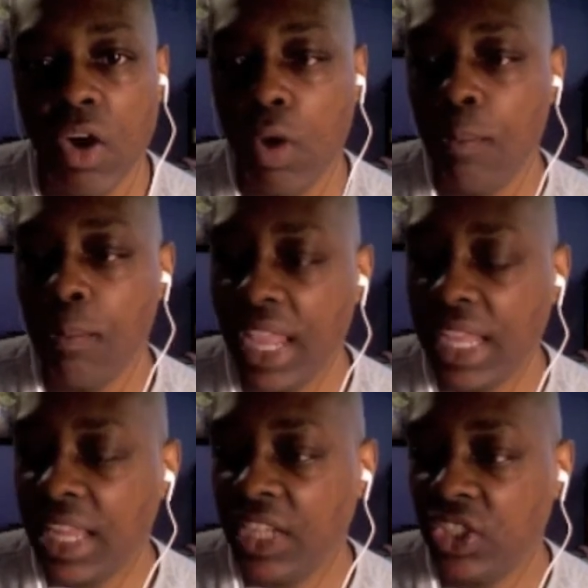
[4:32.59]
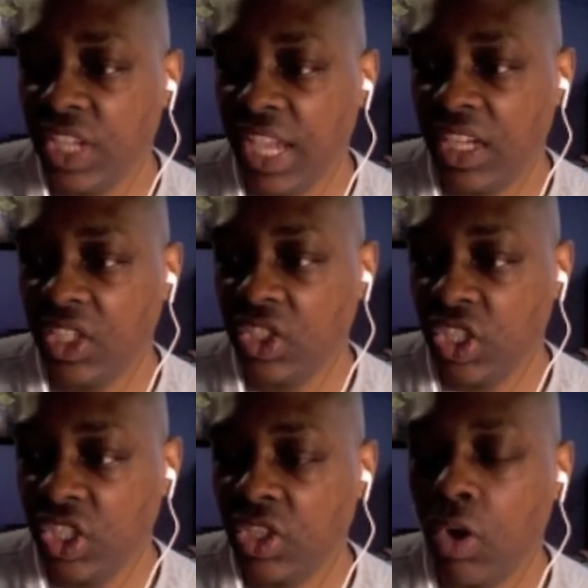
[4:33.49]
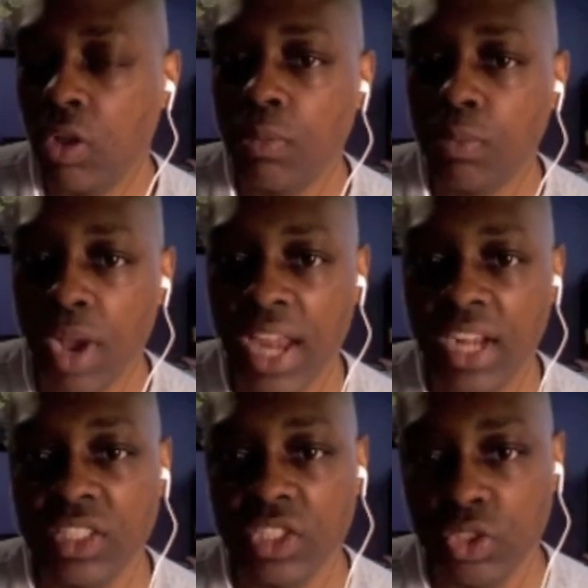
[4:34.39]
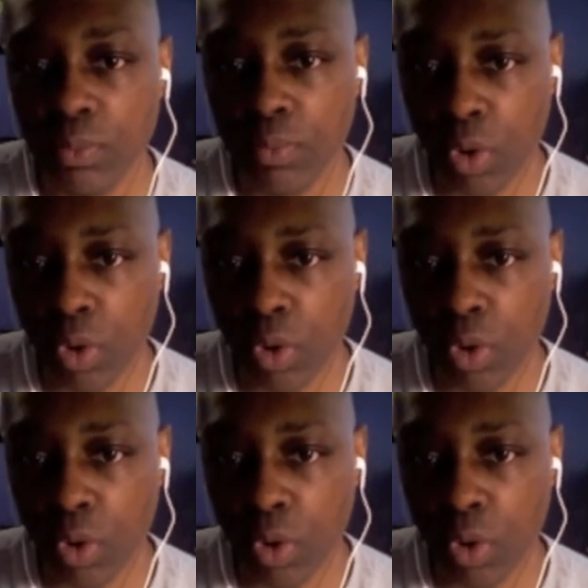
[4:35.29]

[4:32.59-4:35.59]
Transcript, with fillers: or make an educated decision on the products that you're